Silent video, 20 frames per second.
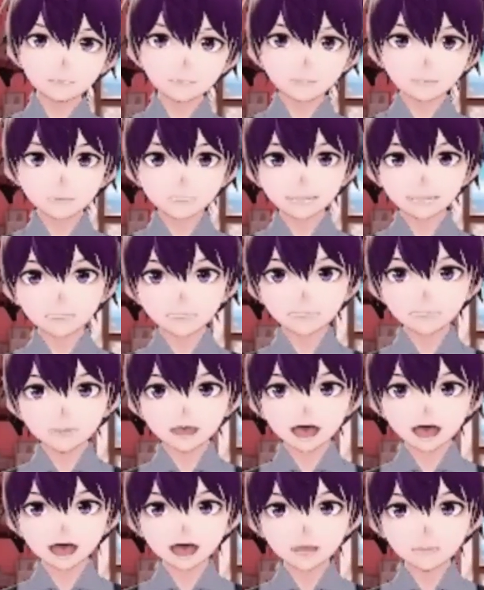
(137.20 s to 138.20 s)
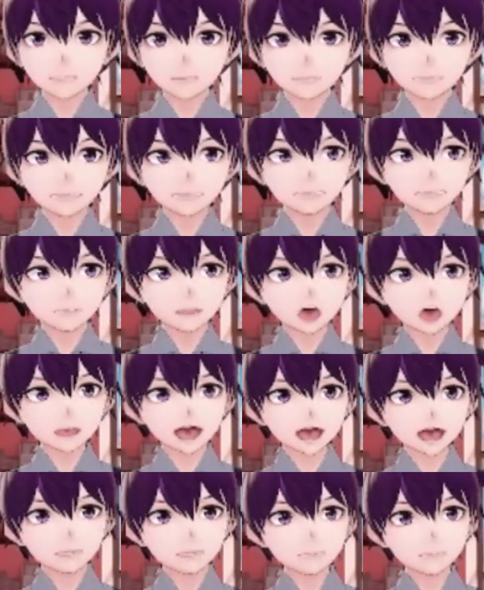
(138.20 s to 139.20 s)
The same happens in
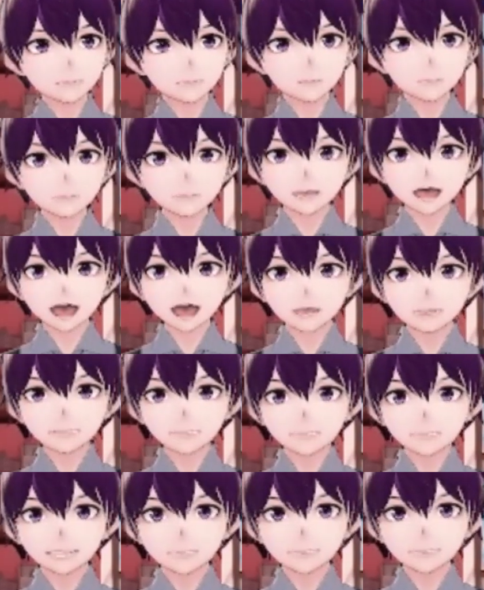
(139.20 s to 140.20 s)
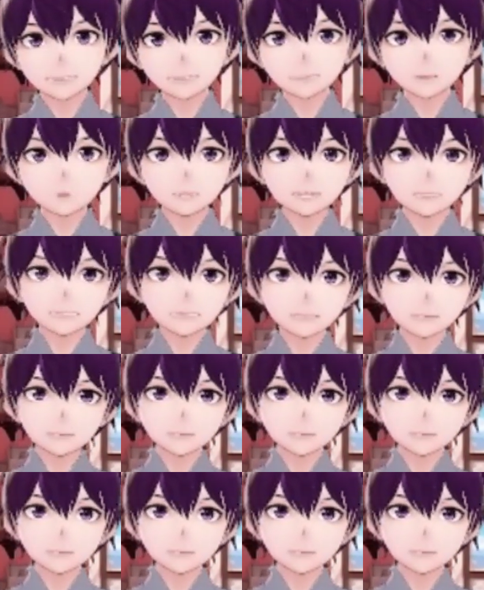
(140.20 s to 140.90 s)
October, but in the opposite way.